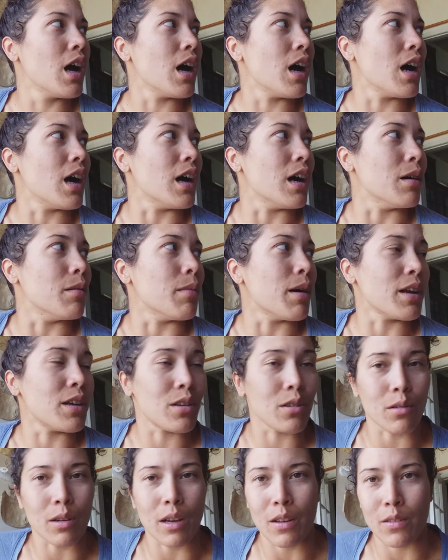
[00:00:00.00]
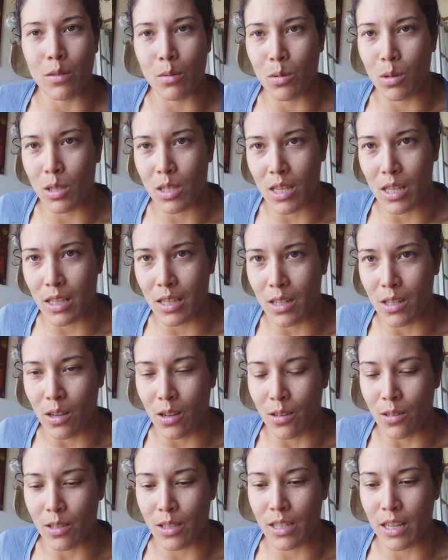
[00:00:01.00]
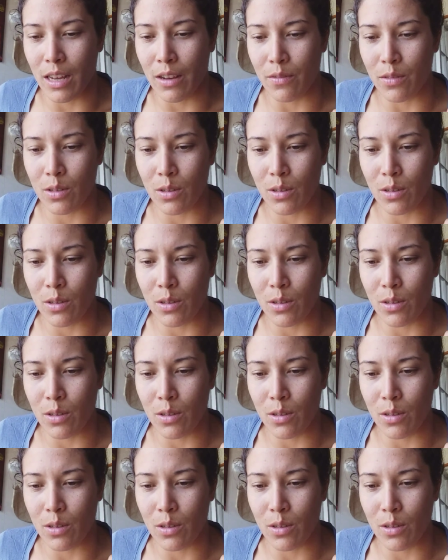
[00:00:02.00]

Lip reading: I do have some New Zealand dollars saved.